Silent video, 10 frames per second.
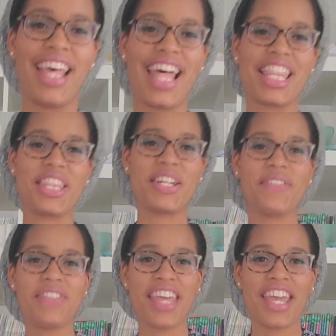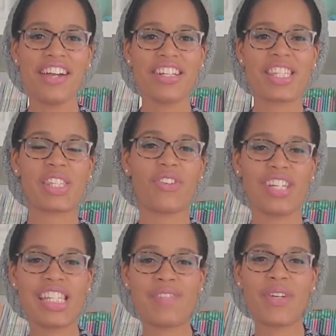Hello there, it's
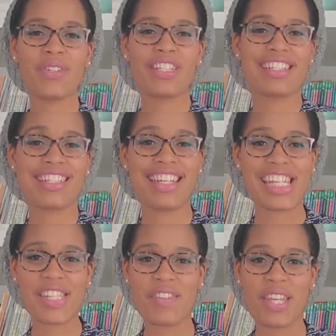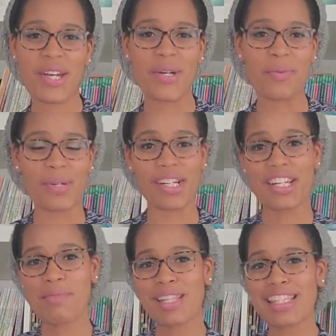Grace Field. In today's video, we're
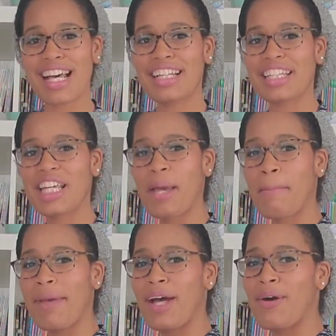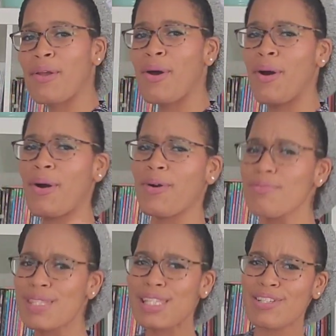going to be talking about
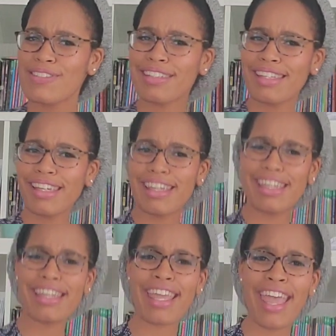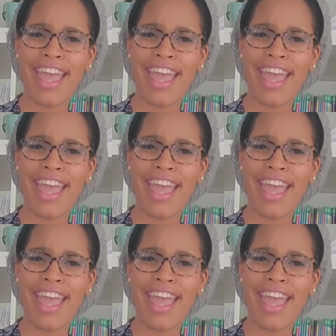homeschooling.